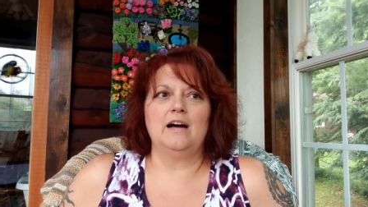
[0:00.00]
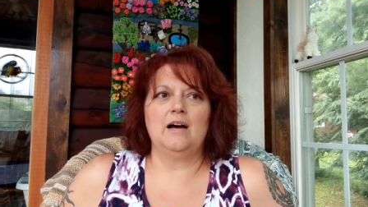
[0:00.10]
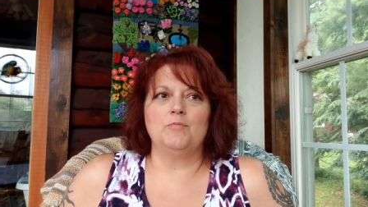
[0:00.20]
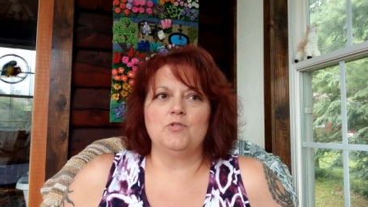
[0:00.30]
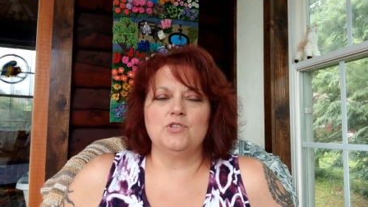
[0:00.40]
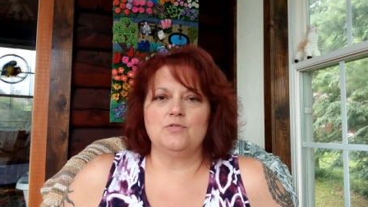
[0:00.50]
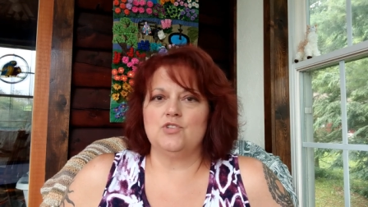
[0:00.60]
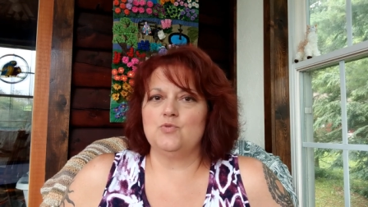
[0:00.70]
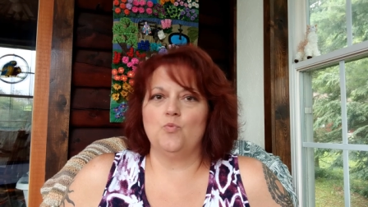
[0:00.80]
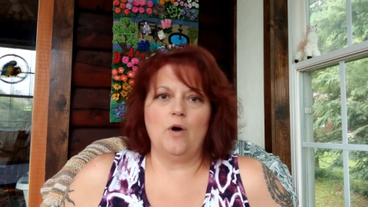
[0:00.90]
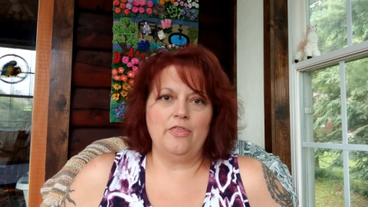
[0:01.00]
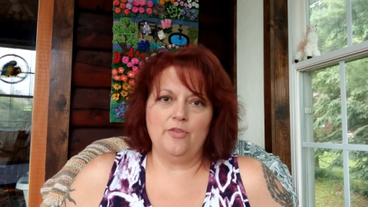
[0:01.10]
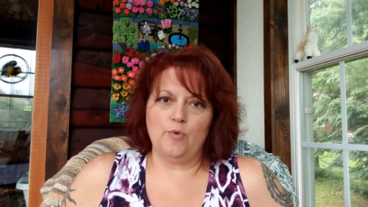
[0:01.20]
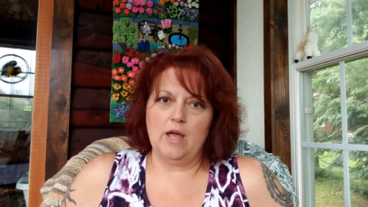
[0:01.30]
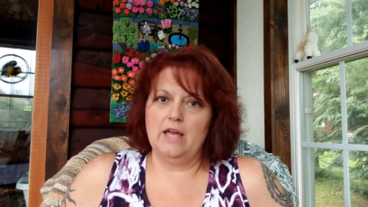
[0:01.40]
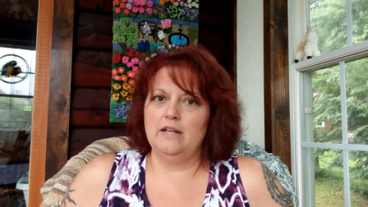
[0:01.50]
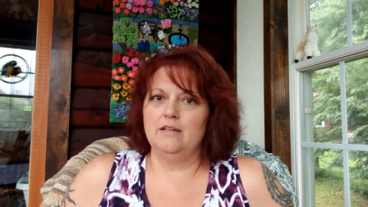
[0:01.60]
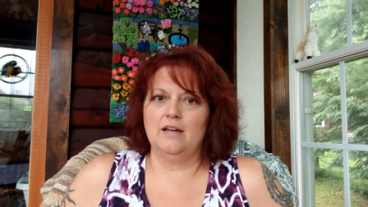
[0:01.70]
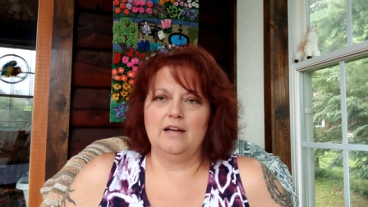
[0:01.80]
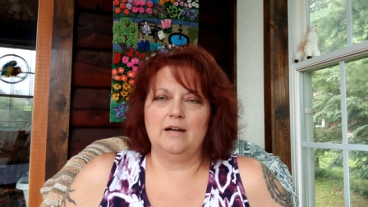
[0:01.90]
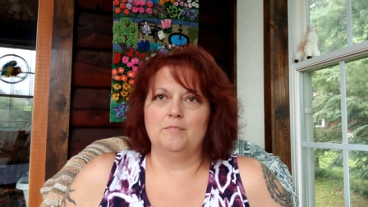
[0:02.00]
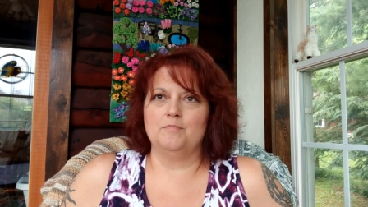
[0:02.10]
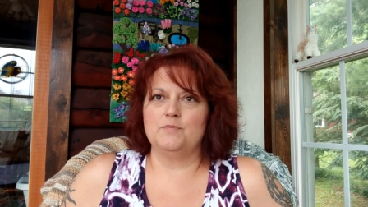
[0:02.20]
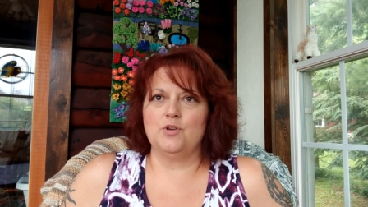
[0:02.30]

Um, there's just one thread, um,